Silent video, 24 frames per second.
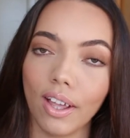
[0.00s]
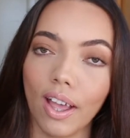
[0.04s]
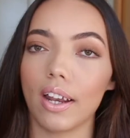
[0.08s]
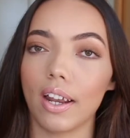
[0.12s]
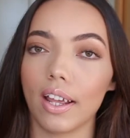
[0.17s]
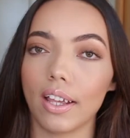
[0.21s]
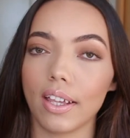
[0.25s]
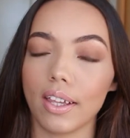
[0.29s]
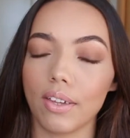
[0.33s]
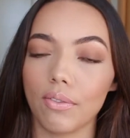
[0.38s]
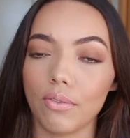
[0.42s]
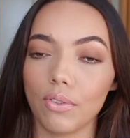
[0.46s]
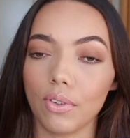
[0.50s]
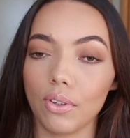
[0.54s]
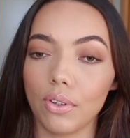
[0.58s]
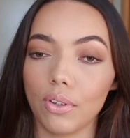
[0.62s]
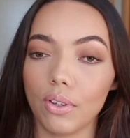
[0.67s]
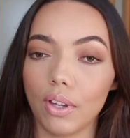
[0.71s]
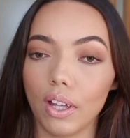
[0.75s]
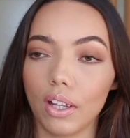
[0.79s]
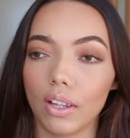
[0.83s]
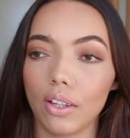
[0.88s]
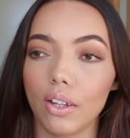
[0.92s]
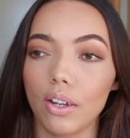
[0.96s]
and I give
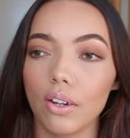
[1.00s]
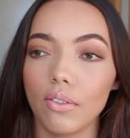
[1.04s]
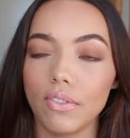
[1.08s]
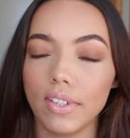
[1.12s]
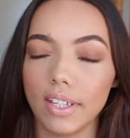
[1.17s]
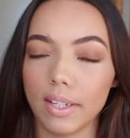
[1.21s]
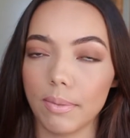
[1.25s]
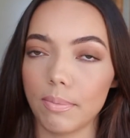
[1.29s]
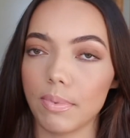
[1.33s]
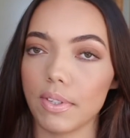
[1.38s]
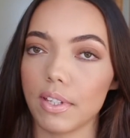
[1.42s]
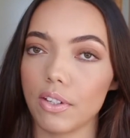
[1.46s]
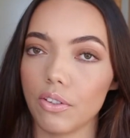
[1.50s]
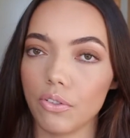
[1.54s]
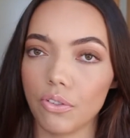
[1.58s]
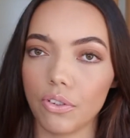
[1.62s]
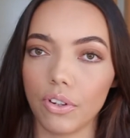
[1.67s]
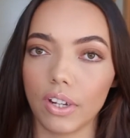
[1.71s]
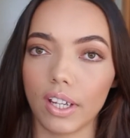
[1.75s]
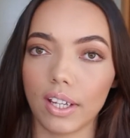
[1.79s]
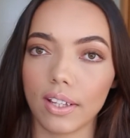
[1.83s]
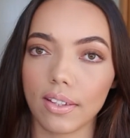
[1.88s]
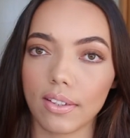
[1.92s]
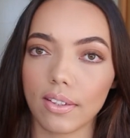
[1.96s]
you a lot of tips and
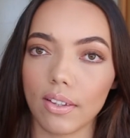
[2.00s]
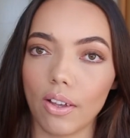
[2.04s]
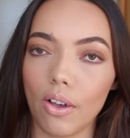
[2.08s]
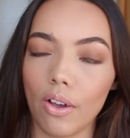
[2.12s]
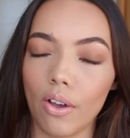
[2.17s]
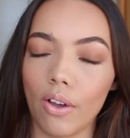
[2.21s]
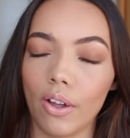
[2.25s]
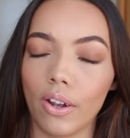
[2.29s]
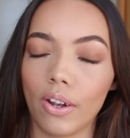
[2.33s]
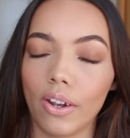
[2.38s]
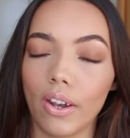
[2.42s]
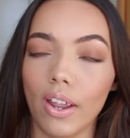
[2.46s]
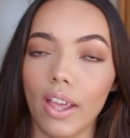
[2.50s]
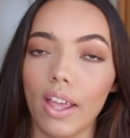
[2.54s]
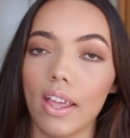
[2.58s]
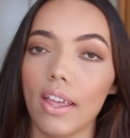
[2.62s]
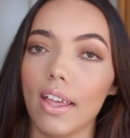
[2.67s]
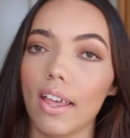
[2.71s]
tricks on